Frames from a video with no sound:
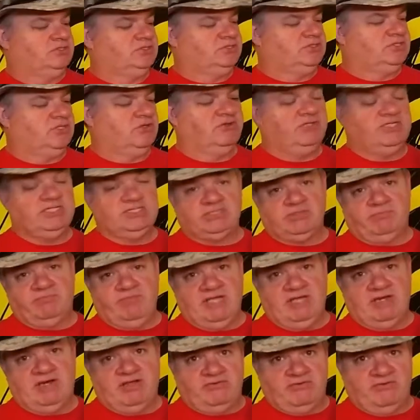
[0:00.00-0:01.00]
So this will
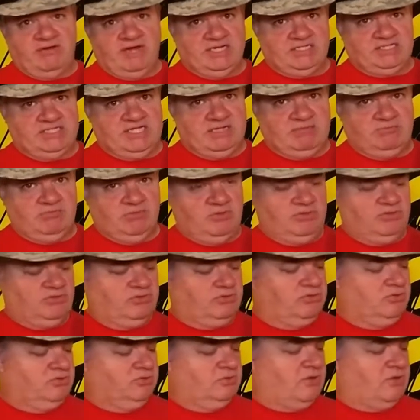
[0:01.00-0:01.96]
be another antique booth